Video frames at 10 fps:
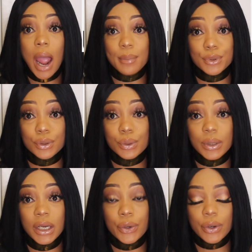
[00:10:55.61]

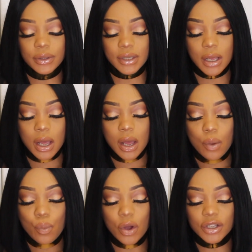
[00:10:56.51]
Absolutely not.
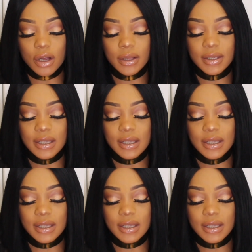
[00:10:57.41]
What are